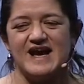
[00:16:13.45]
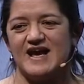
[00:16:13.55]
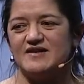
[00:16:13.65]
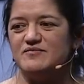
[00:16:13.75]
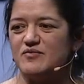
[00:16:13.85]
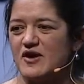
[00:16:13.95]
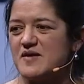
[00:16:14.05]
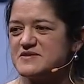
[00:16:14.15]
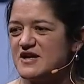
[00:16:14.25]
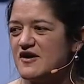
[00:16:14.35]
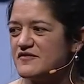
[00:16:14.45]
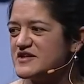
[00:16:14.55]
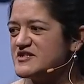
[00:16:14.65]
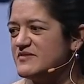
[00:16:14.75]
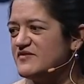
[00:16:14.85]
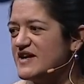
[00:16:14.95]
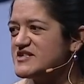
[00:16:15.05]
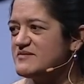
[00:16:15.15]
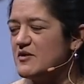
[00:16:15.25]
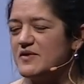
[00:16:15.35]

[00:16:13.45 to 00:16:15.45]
and perhaps offering some advice about